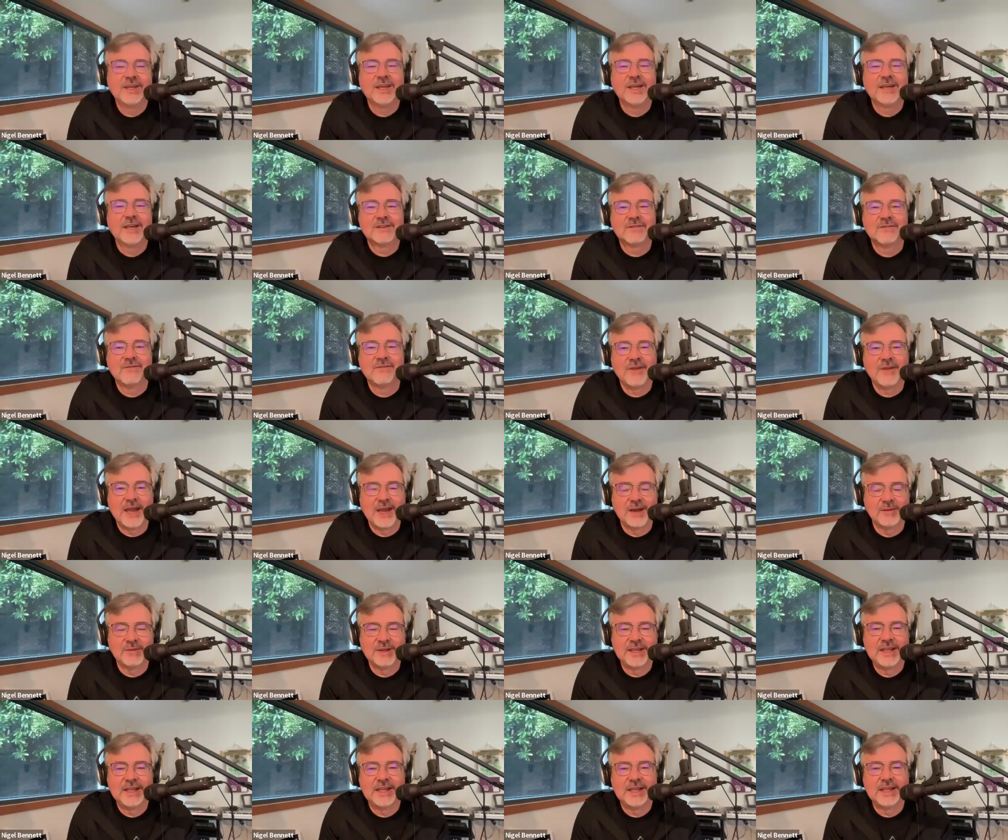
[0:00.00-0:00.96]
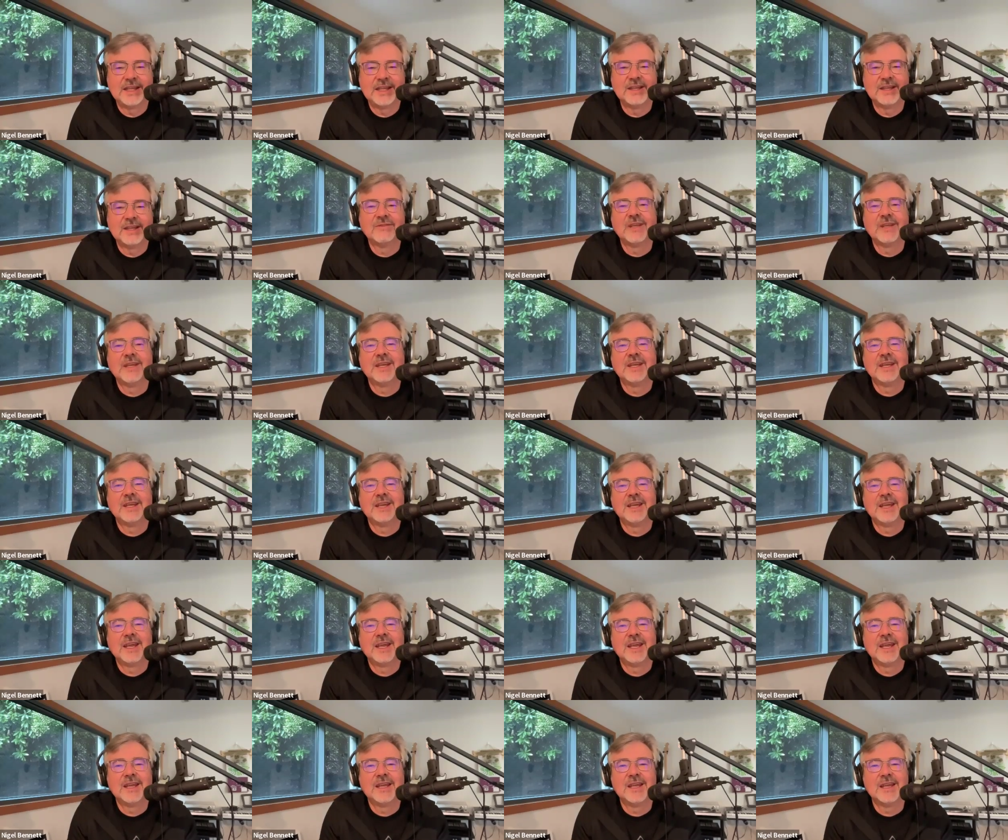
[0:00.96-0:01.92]
as a family and giving
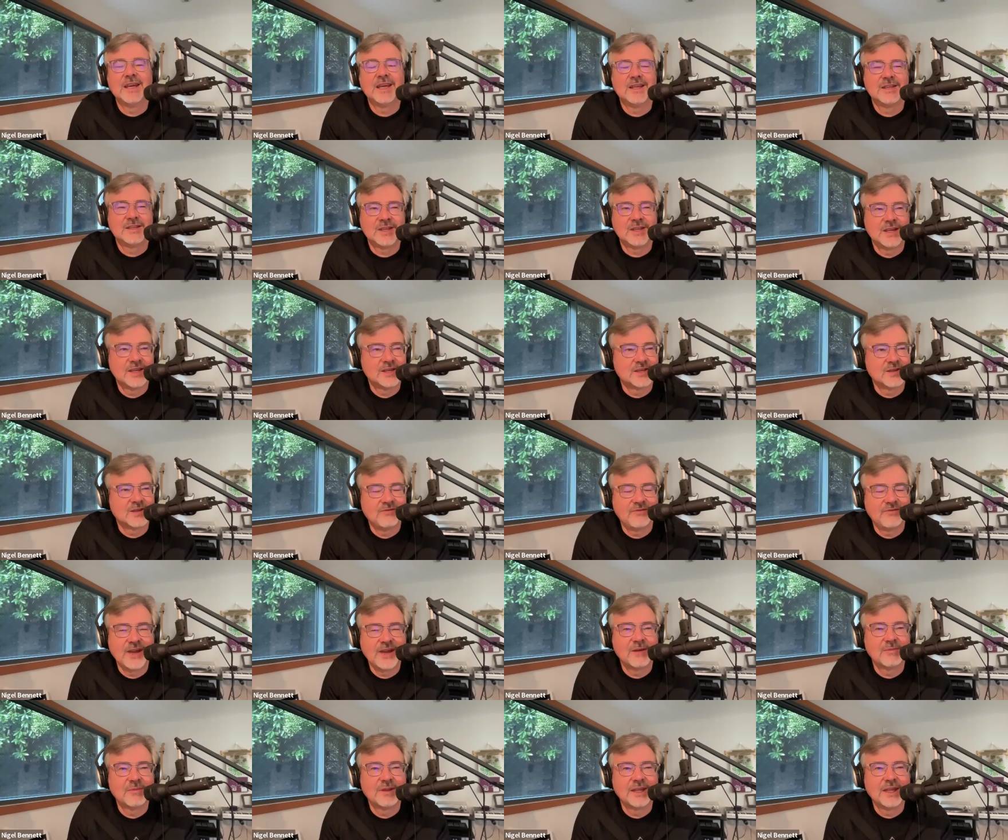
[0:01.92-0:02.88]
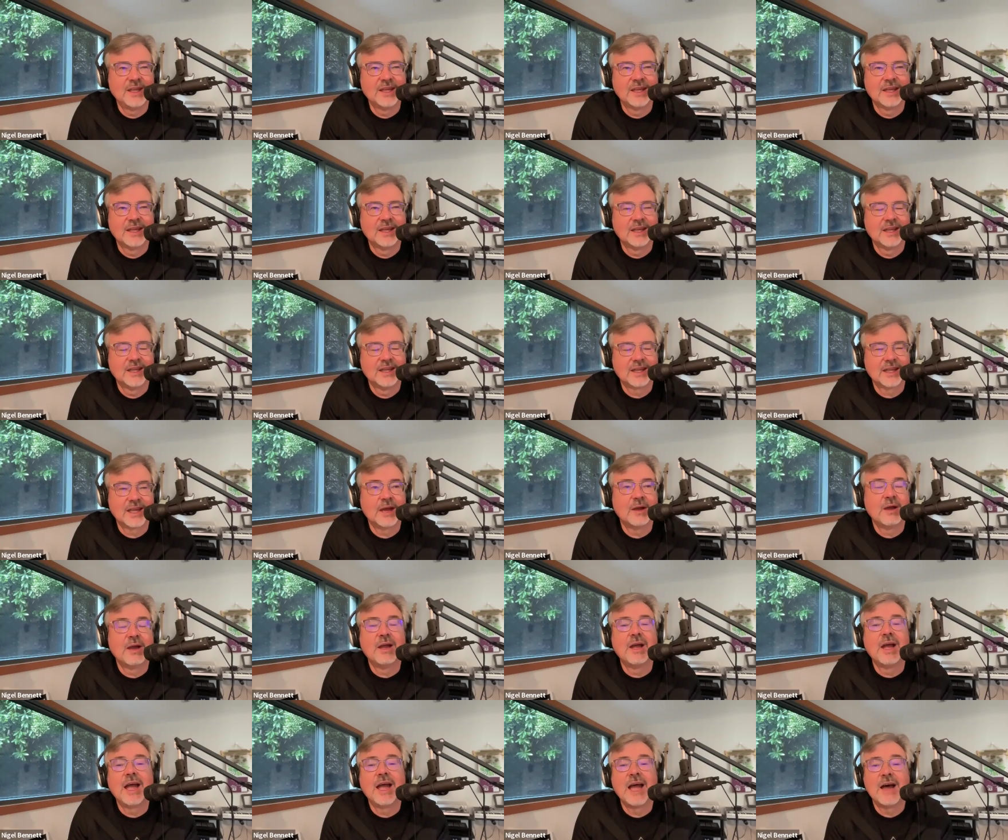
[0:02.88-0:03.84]
as a family, like
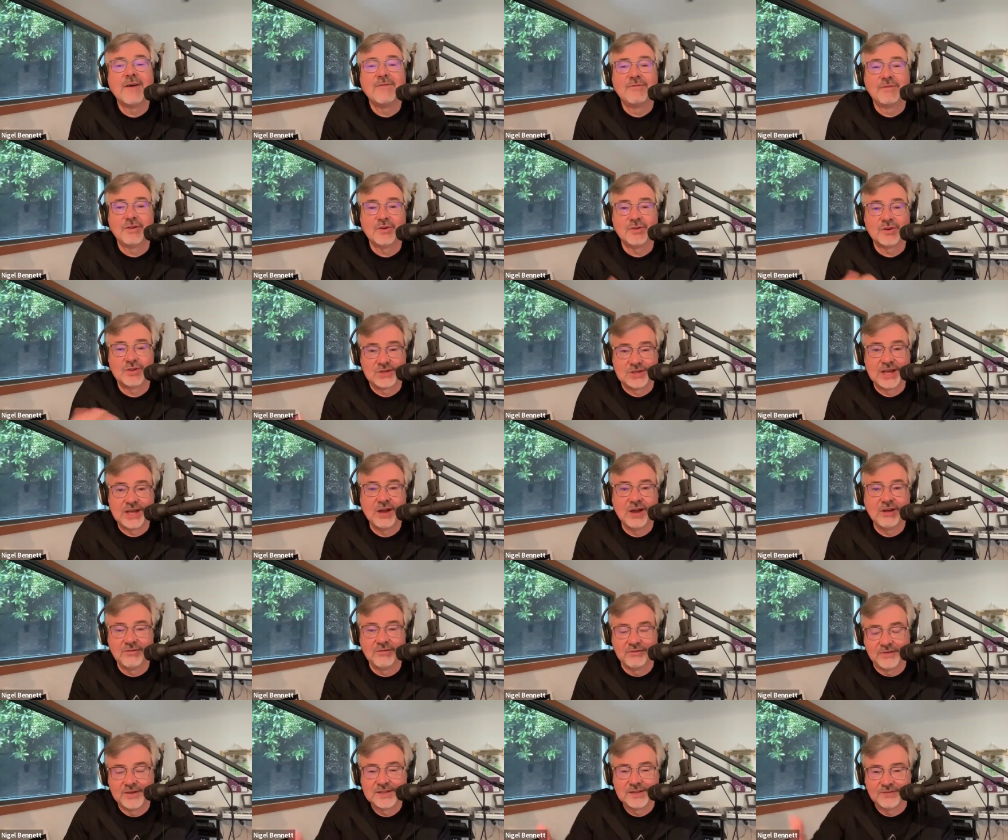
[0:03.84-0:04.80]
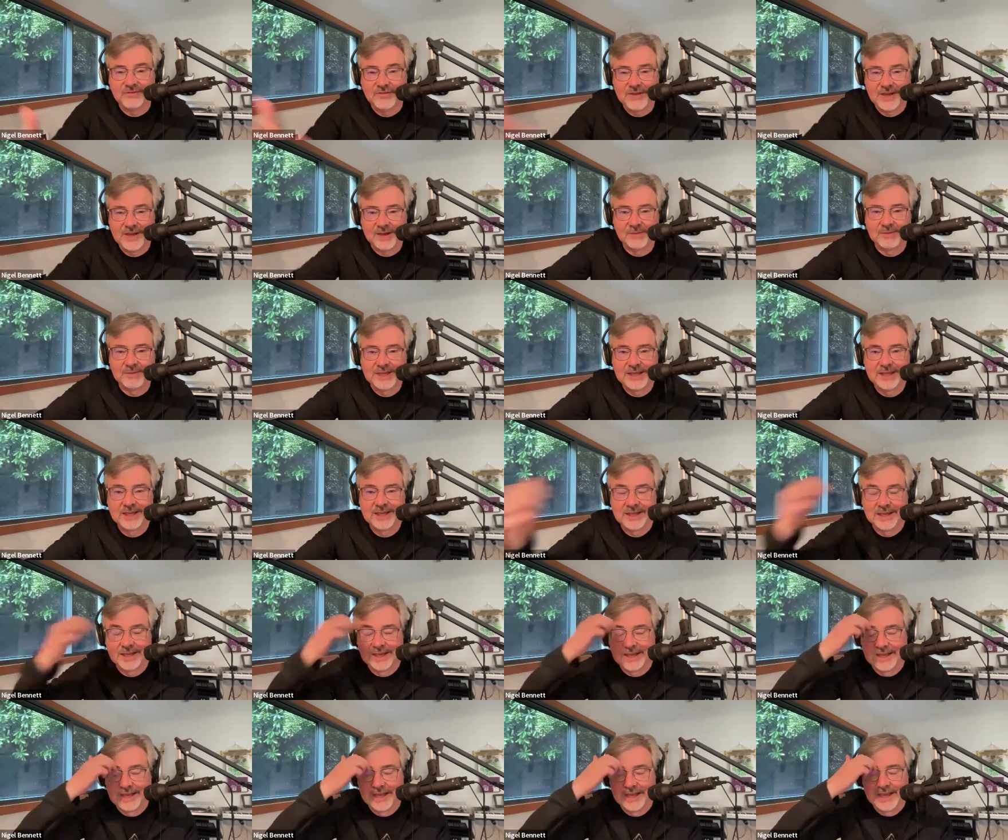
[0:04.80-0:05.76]
of yourself as a family,
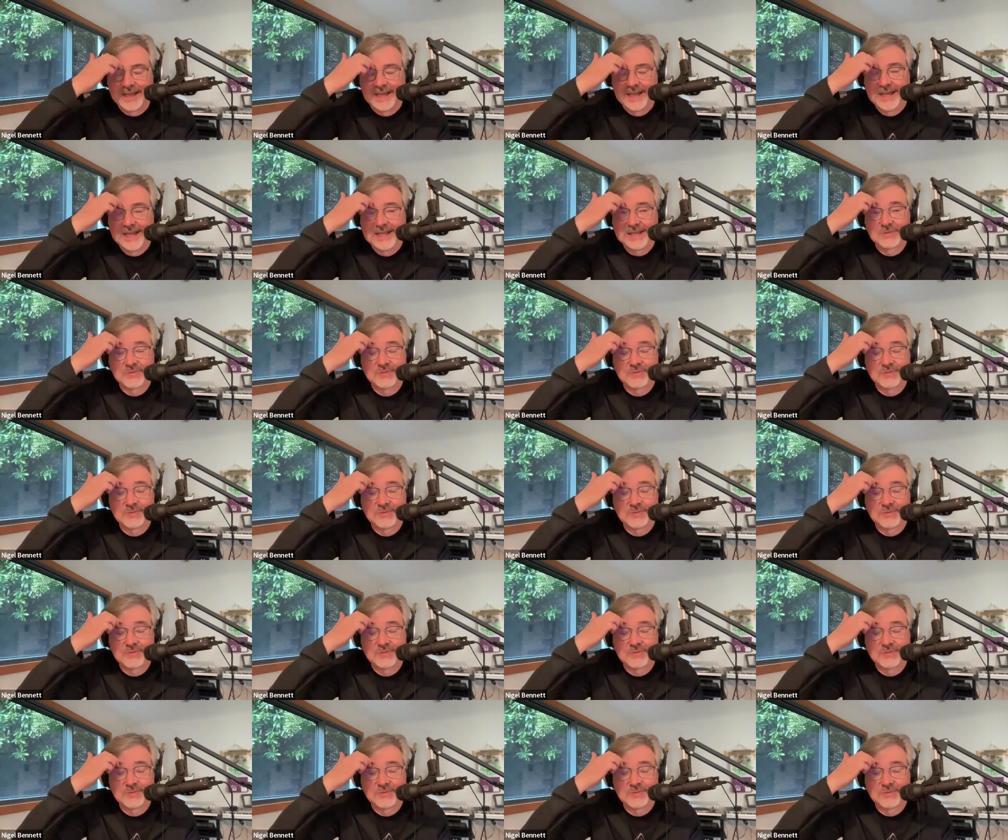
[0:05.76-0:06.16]
is